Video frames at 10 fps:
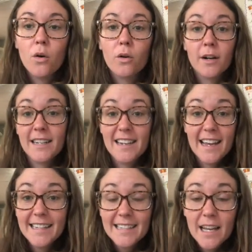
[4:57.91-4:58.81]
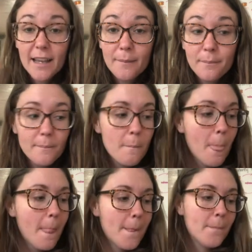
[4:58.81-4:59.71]
or at nighttime
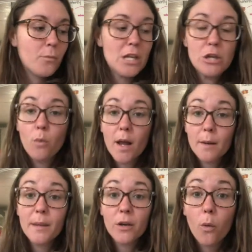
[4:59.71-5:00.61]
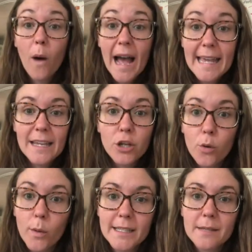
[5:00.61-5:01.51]
when you want want to be quiet, you
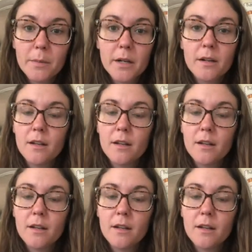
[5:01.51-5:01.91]
whisper.